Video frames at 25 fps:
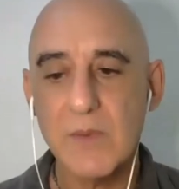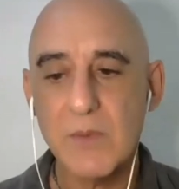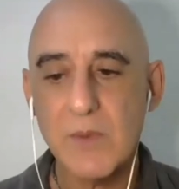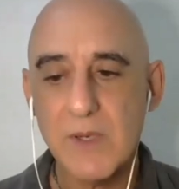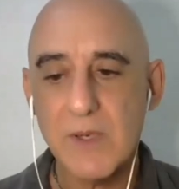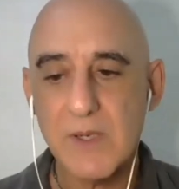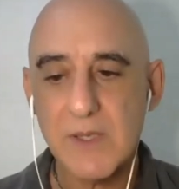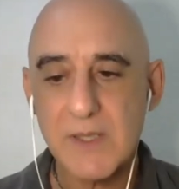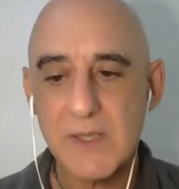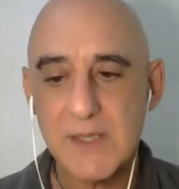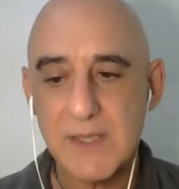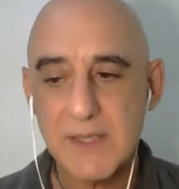
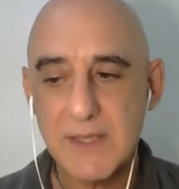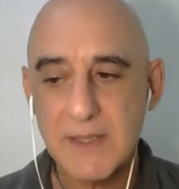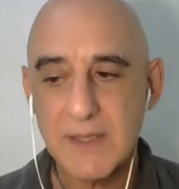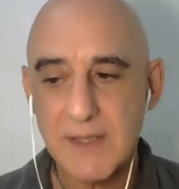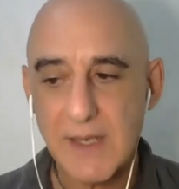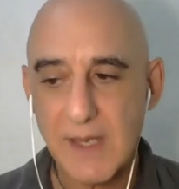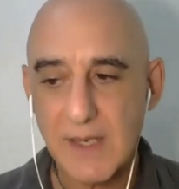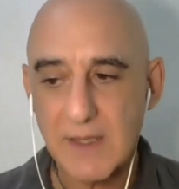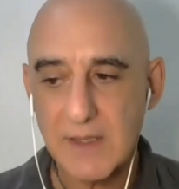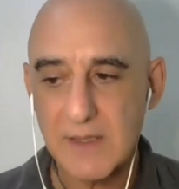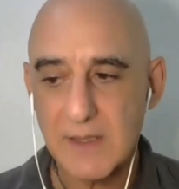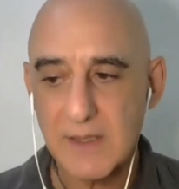when I
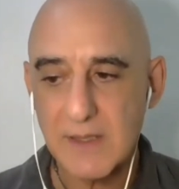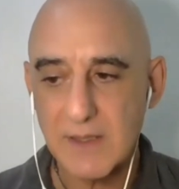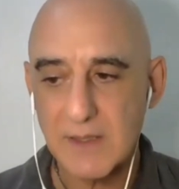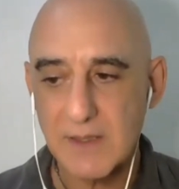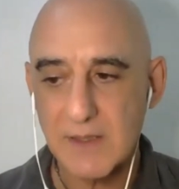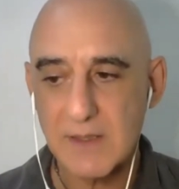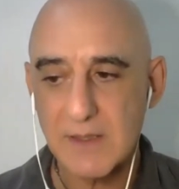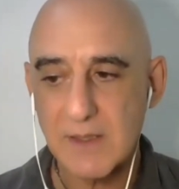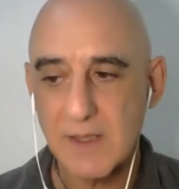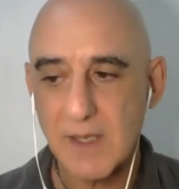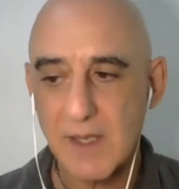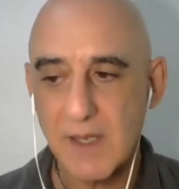worked in
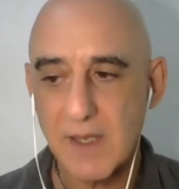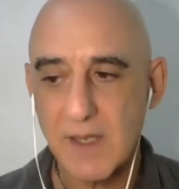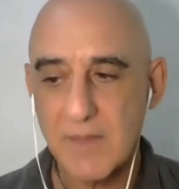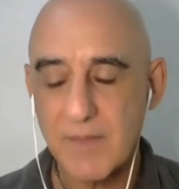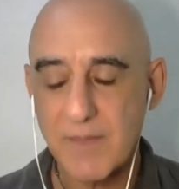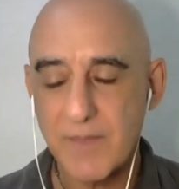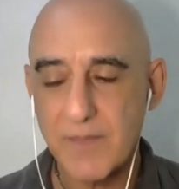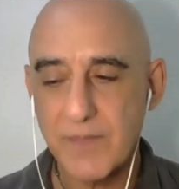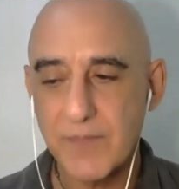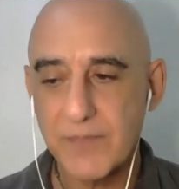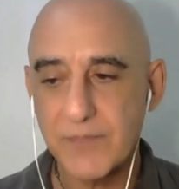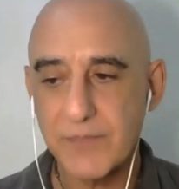London,
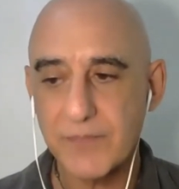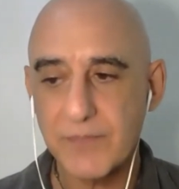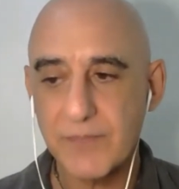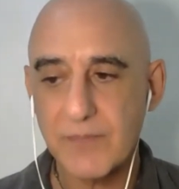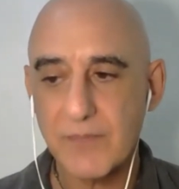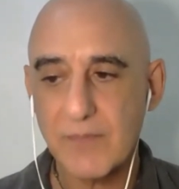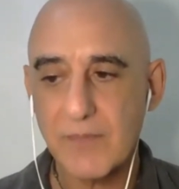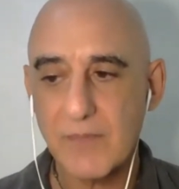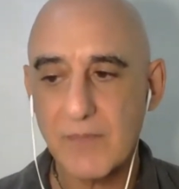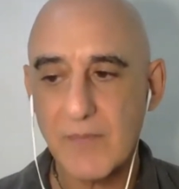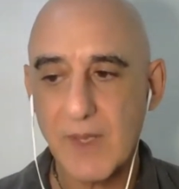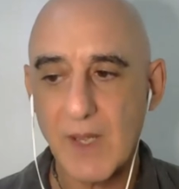
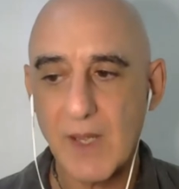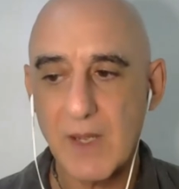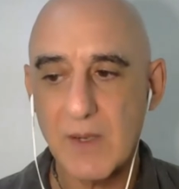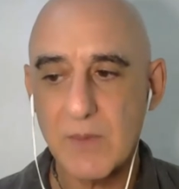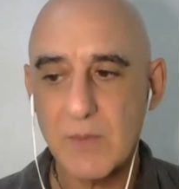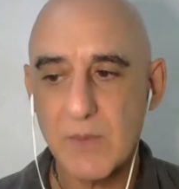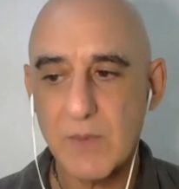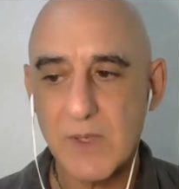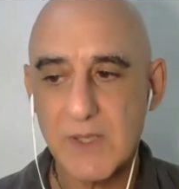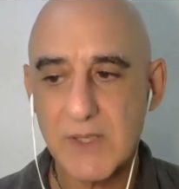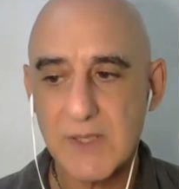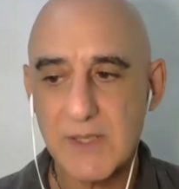
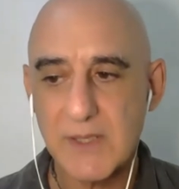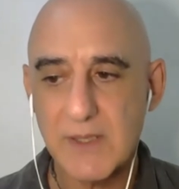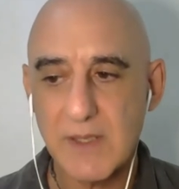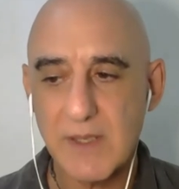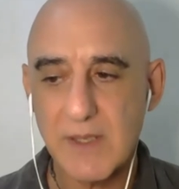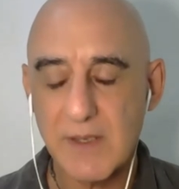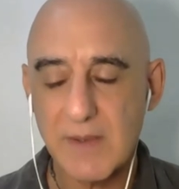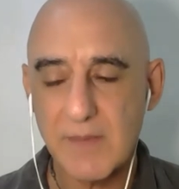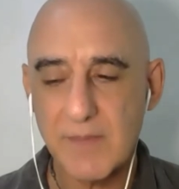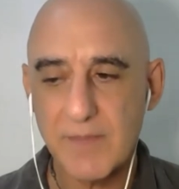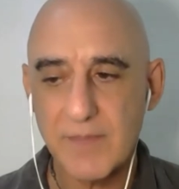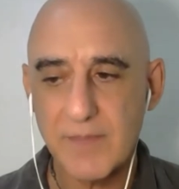I worked in
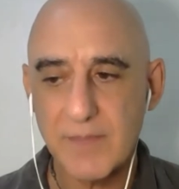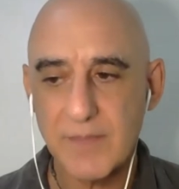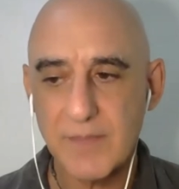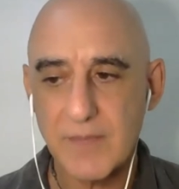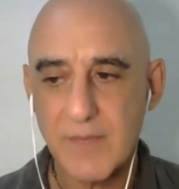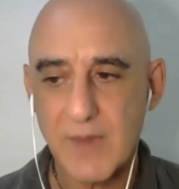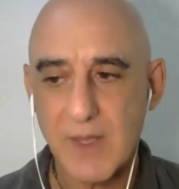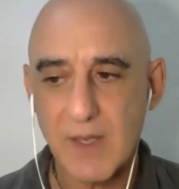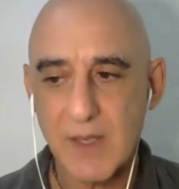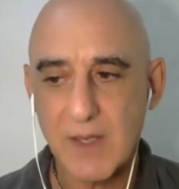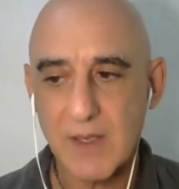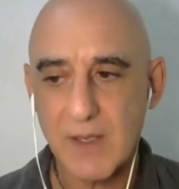
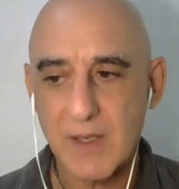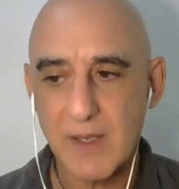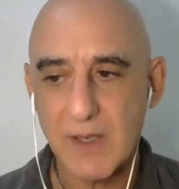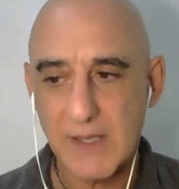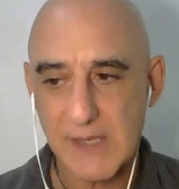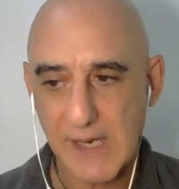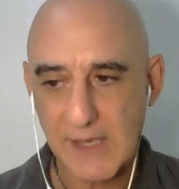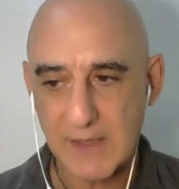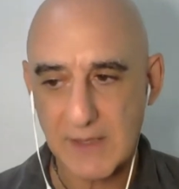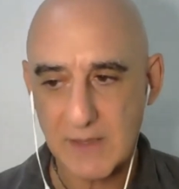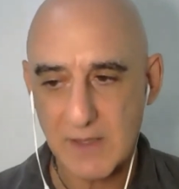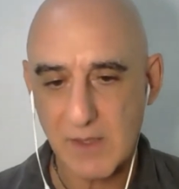
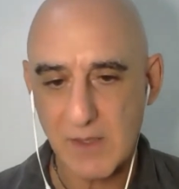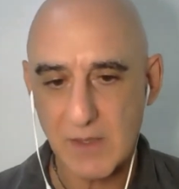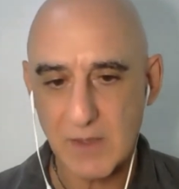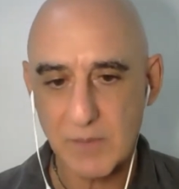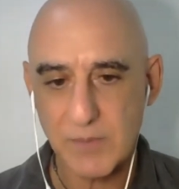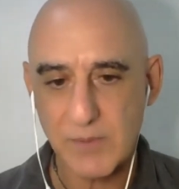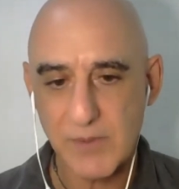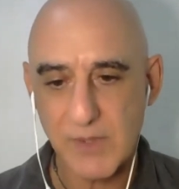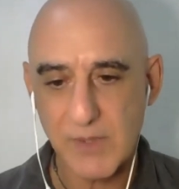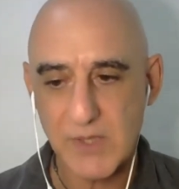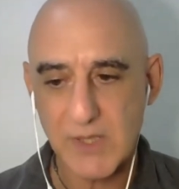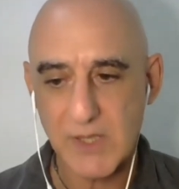an alcohol
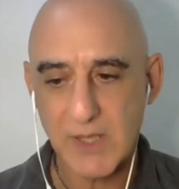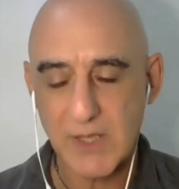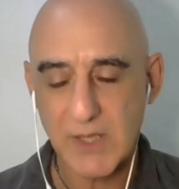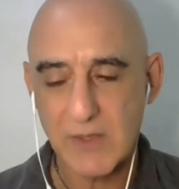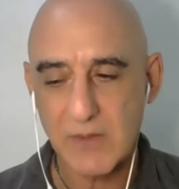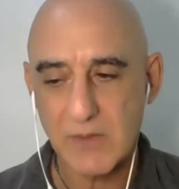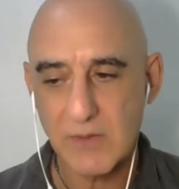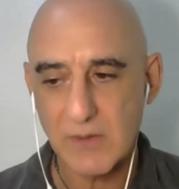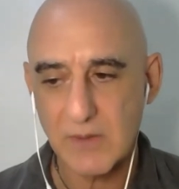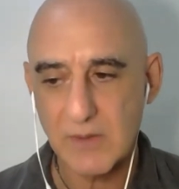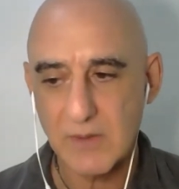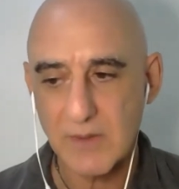
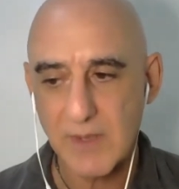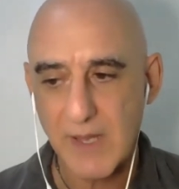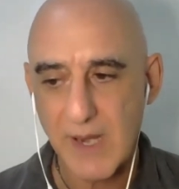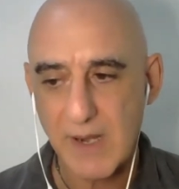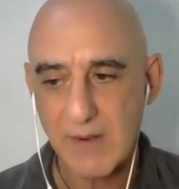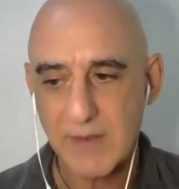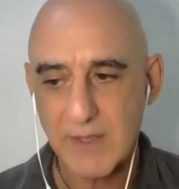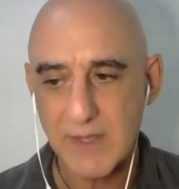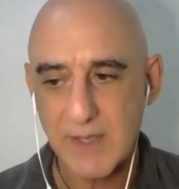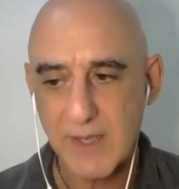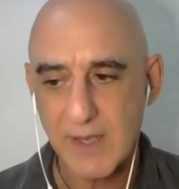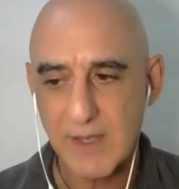project called
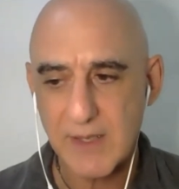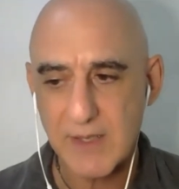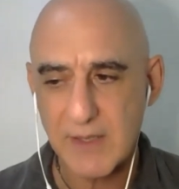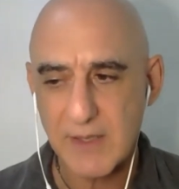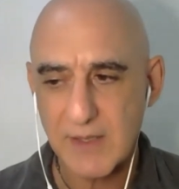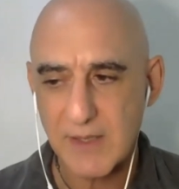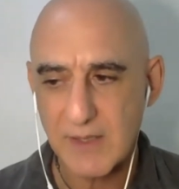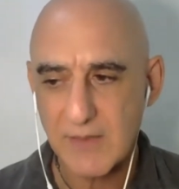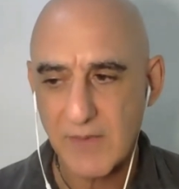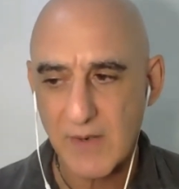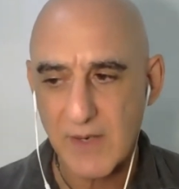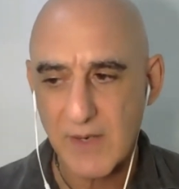Hernias
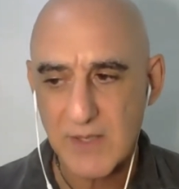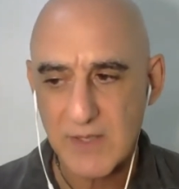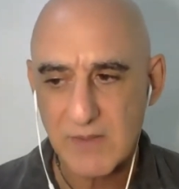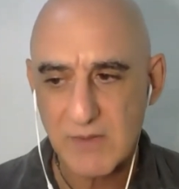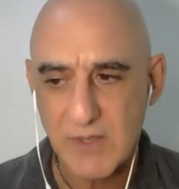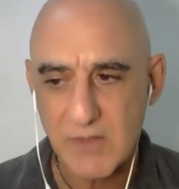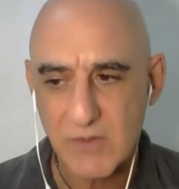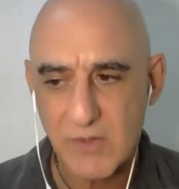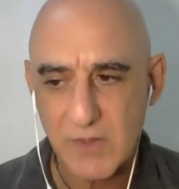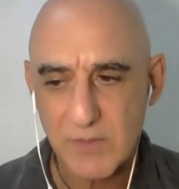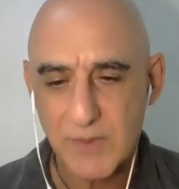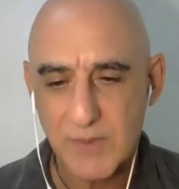Advisory
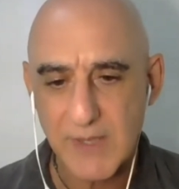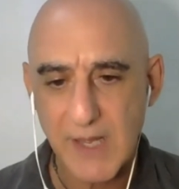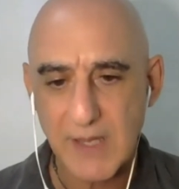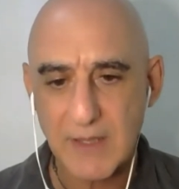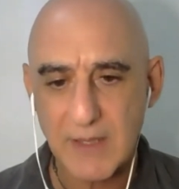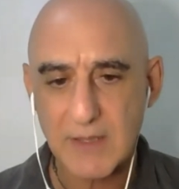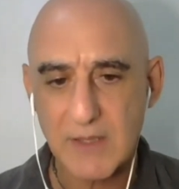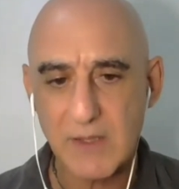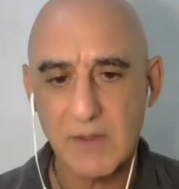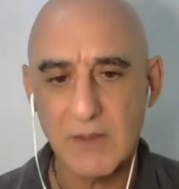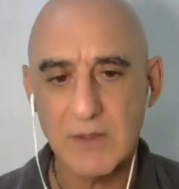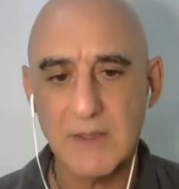Group on
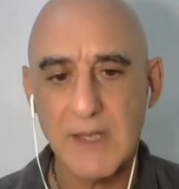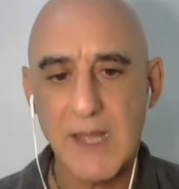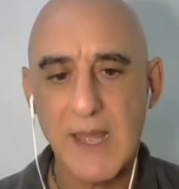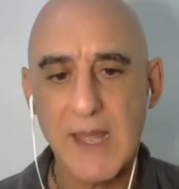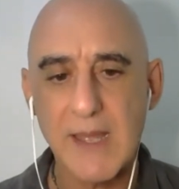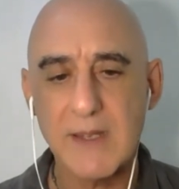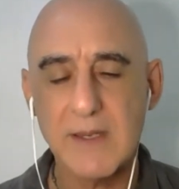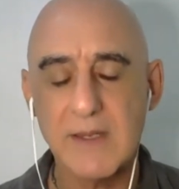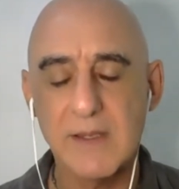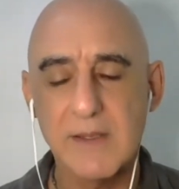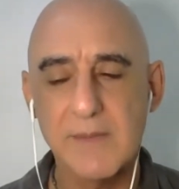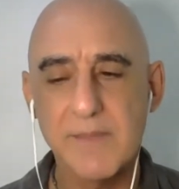Alcohol,
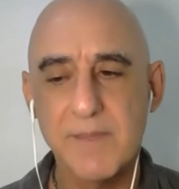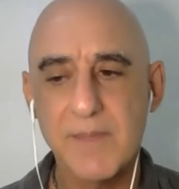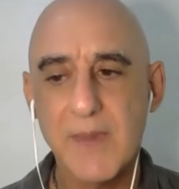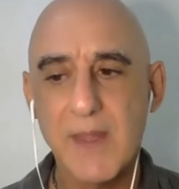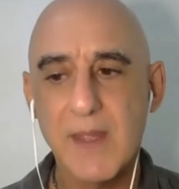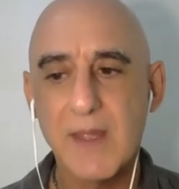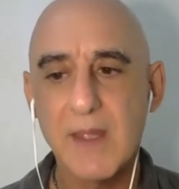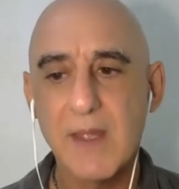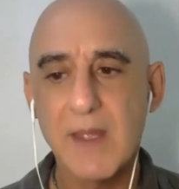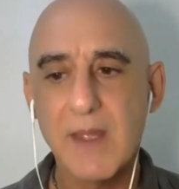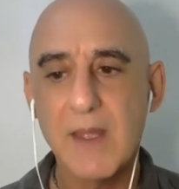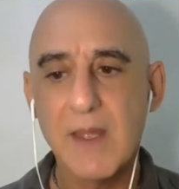HAGO.
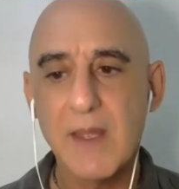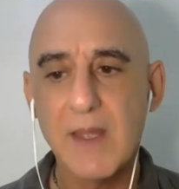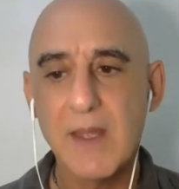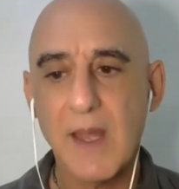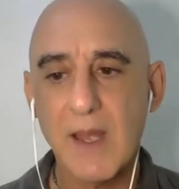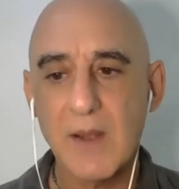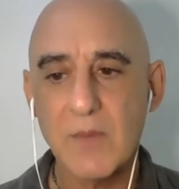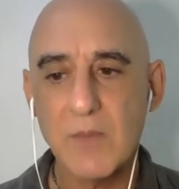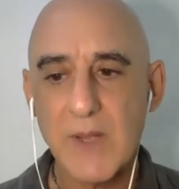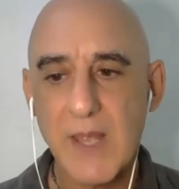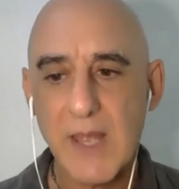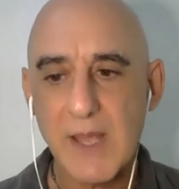
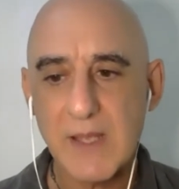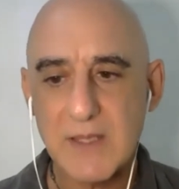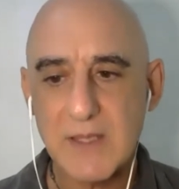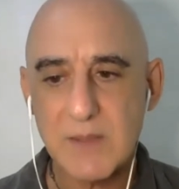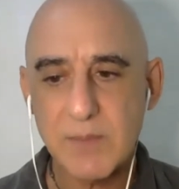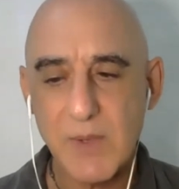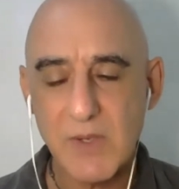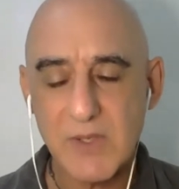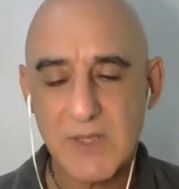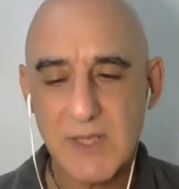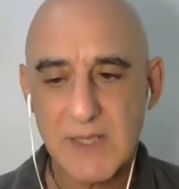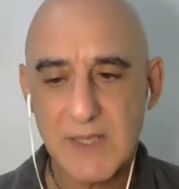And we had
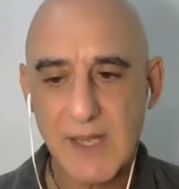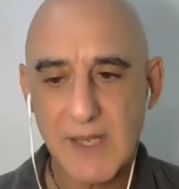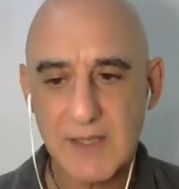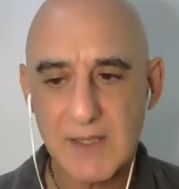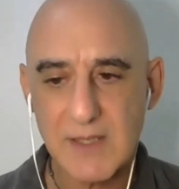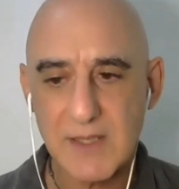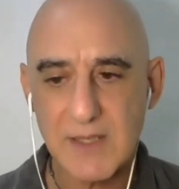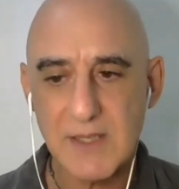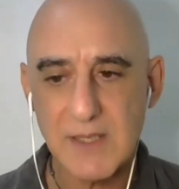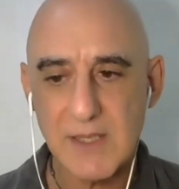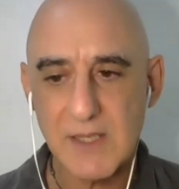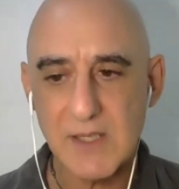smoke
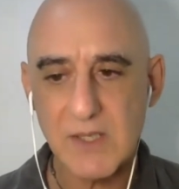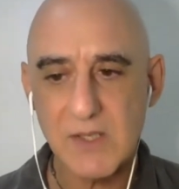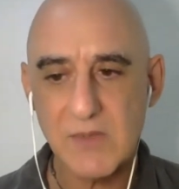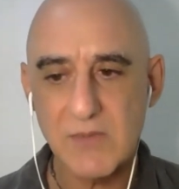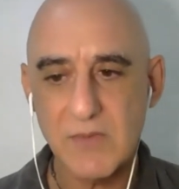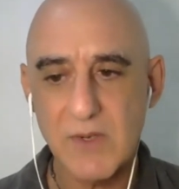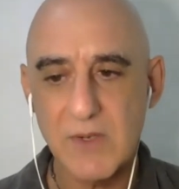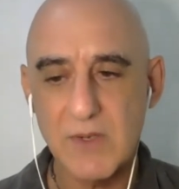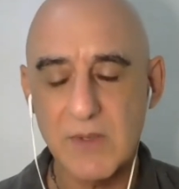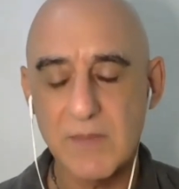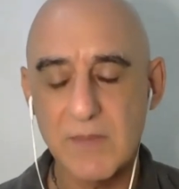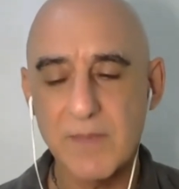detectors in each
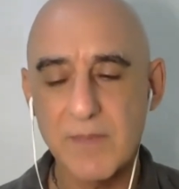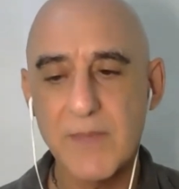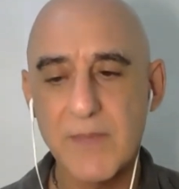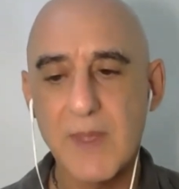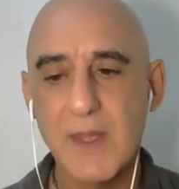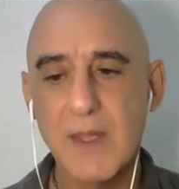room.